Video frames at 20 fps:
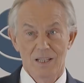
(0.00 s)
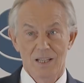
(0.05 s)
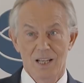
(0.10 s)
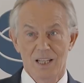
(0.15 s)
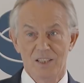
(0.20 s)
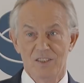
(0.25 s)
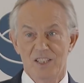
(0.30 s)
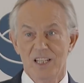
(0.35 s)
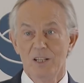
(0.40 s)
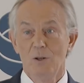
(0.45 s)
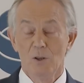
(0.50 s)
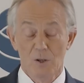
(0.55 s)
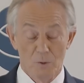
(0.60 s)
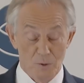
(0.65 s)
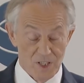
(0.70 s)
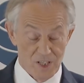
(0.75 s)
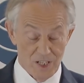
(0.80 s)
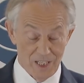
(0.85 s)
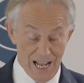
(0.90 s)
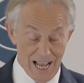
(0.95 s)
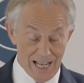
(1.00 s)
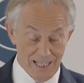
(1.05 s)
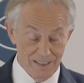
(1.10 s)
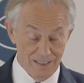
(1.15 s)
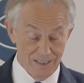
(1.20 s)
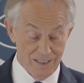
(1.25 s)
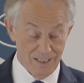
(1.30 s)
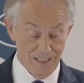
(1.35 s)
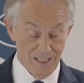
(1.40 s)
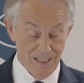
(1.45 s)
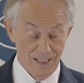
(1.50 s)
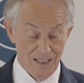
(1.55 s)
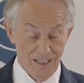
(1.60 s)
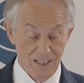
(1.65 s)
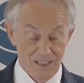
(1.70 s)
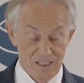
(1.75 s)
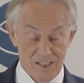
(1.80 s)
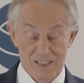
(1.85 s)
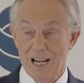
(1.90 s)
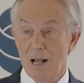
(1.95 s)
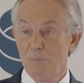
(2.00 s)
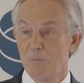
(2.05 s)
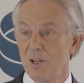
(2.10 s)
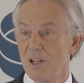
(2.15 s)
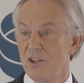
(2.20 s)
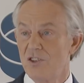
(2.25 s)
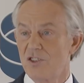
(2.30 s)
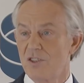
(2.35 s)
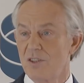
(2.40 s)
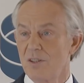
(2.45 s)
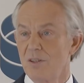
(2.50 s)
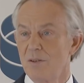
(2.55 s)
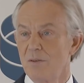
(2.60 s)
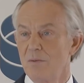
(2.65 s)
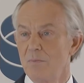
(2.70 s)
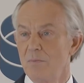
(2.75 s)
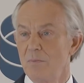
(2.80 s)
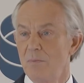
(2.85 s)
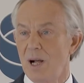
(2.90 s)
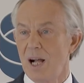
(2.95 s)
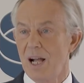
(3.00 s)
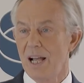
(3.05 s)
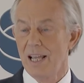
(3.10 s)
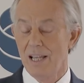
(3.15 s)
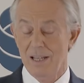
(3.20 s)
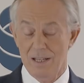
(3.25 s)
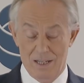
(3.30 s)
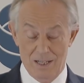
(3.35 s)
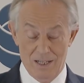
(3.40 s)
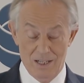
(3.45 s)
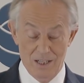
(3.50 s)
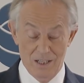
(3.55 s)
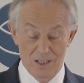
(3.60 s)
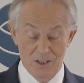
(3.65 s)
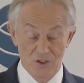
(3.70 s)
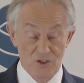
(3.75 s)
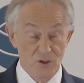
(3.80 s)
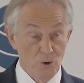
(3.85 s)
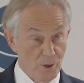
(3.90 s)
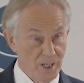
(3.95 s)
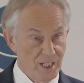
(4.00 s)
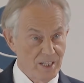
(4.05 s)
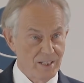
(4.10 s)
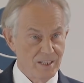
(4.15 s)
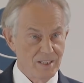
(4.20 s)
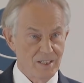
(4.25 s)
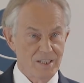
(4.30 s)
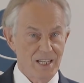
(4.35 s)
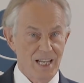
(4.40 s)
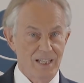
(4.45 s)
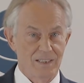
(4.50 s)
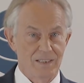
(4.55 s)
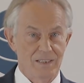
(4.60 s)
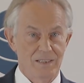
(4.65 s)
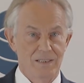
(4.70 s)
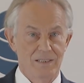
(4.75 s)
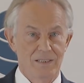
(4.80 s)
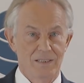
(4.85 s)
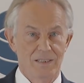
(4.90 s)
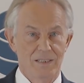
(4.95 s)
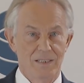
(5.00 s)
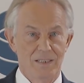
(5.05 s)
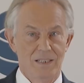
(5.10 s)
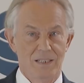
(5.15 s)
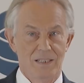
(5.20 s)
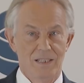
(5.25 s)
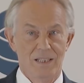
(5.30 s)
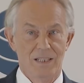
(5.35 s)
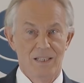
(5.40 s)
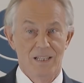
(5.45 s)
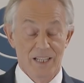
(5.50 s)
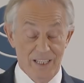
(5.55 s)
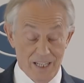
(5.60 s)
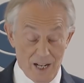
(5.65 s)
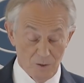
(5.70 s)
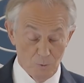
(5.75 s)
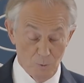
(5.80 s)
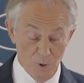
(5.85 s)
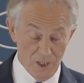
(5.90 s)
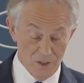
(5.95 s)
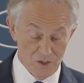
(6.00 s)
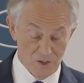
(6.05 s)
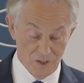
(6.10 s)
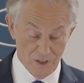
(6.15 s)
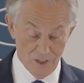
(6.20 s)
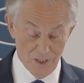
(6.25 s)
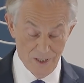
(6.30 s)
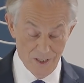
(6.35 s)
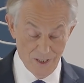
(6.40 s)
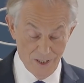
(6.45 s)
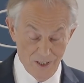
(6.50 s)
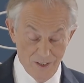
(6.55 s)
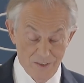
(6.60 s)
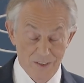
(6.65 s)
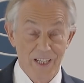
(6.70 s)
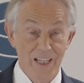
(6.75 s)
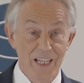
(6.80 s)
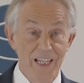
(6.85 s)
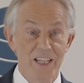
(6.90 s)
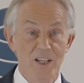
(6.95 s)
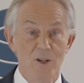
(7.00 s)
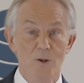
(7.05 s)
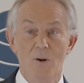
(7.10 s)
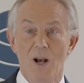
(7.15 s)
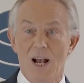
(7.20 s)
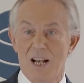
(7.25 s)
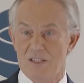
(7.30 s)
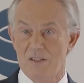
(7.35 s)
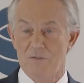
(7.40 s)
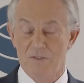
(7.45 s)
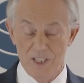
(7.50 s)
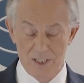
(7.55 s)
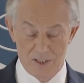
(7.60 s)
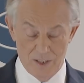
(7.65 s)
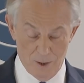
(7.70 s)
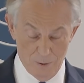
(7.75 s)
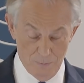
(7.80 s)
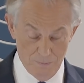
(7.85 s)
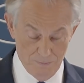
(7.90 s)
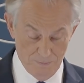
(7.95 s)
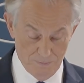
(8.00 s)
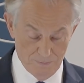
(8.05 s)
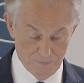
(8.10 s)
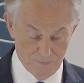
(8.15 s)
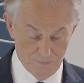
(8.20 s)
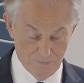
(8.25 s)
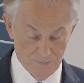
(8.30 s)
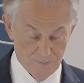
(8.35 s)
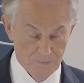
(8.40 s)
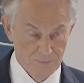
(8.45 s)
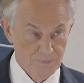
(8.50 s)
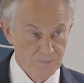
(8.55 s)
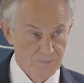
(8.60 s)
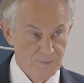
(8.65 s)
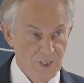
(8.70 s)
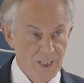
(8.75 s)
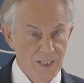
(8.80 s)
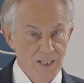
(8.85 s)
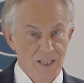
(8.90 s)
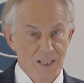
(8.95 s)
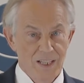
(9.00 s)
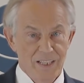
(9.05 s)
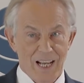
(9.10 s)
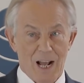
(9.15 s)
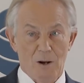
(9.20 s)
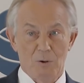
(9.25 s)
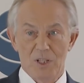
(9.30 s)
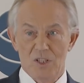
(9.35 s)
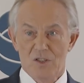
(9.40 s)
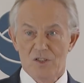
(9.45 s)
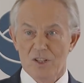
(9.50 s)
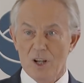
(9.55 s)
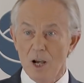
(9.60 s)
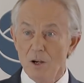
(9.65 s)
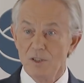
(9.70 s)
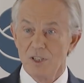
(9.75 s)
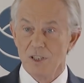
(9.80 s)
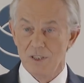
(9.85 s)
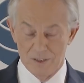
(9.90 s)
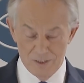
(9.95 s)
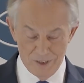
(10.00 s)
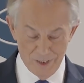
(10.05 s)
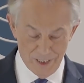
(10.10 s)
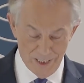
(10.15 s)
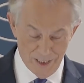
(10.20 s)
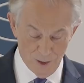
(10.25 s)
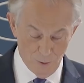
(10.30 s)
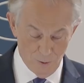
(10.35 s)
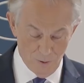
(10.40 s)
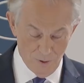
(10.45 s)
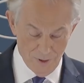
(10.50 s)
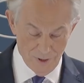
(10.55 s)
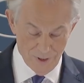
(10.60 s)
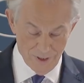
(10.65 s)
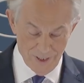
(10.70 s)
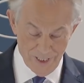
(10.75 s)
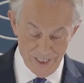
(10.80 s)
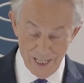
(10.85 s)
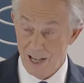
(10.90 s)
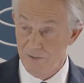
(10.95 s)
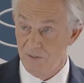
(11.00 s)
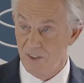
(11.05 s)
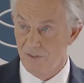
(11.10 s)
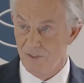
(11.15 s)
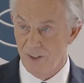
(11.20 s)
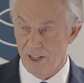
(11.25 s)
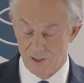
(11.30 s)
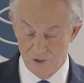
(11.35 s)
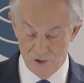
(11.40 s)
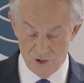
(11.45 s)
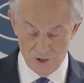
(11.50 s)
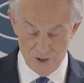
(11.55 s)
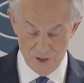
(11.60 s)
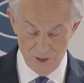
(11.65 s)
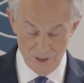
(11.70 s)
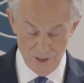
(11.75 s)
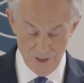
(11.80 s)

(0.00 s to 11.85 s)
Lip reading: until there is an end established by joint consent. In other words, the EU has a veto. Now, it's coated the deal in heavy fudge,